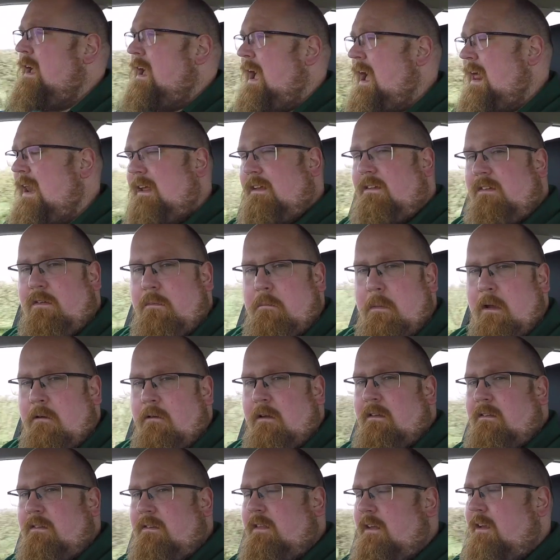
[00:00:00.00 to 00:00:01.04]
and
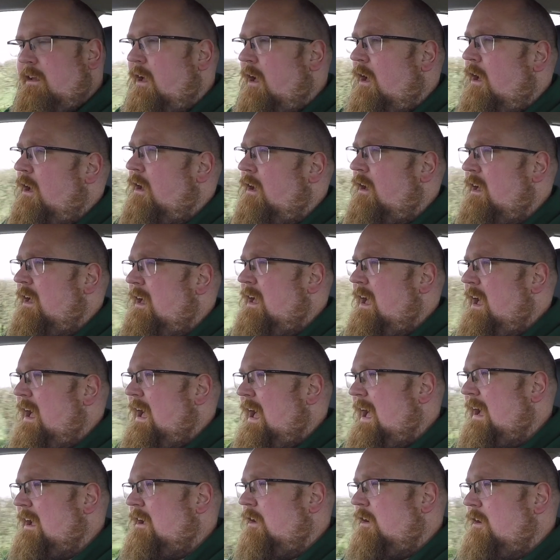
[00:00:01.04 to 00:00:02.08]
experience the car
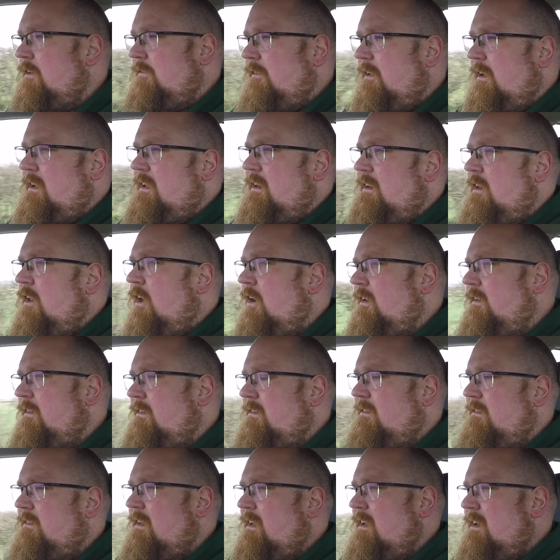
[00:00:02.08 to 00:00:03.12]
at kind of like a
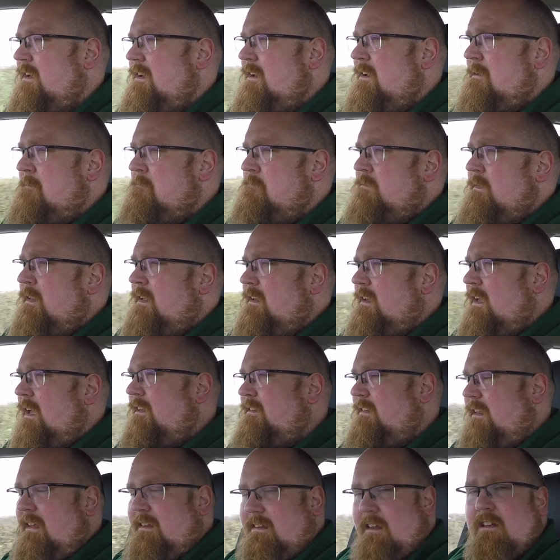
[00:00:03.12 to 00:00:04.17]
nice...
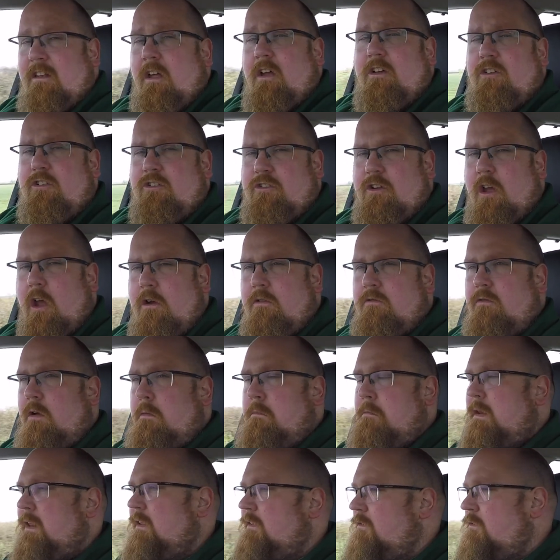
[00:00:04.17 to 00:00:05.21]
It's a nice
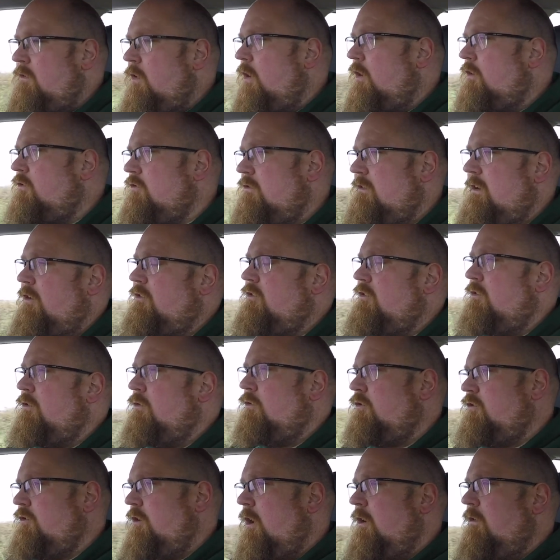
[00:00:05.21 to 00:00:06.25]
showroom, but it's not a
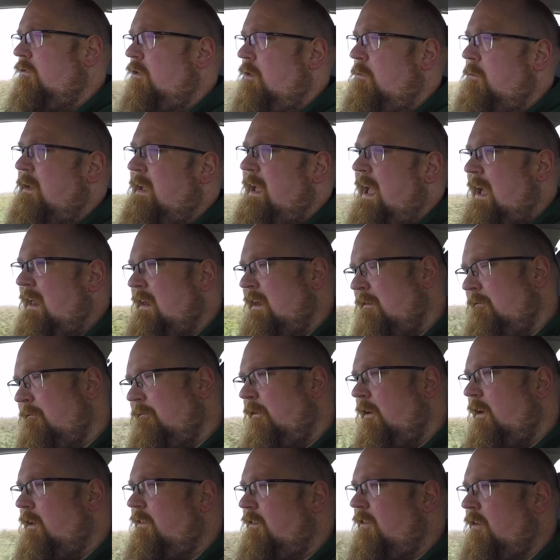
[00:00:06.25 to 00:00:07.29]
traditional showroom. You get an
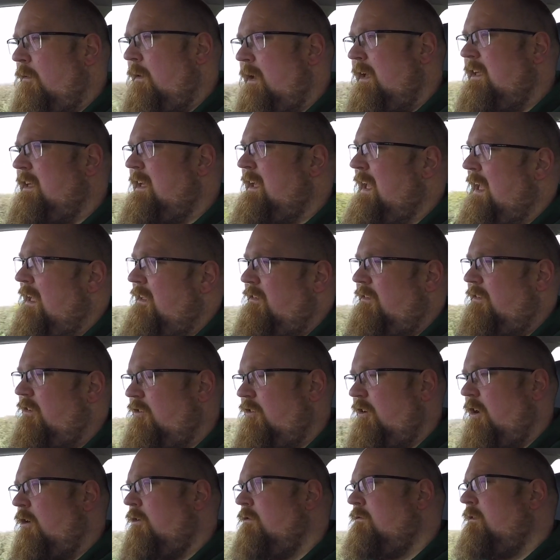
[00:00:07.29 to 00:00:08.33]
invite to it, you get to
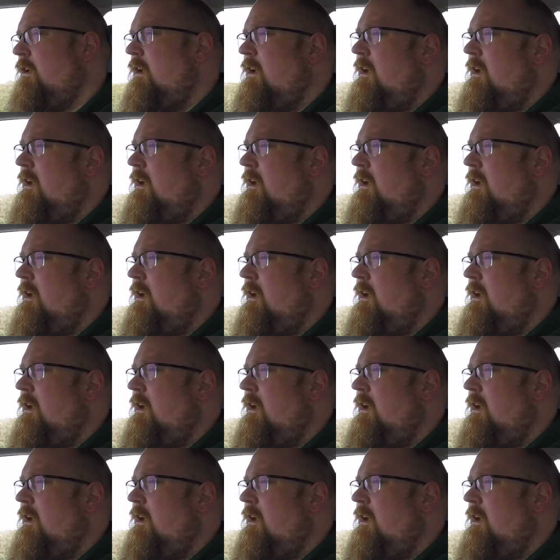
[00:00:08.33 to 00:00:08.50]
shown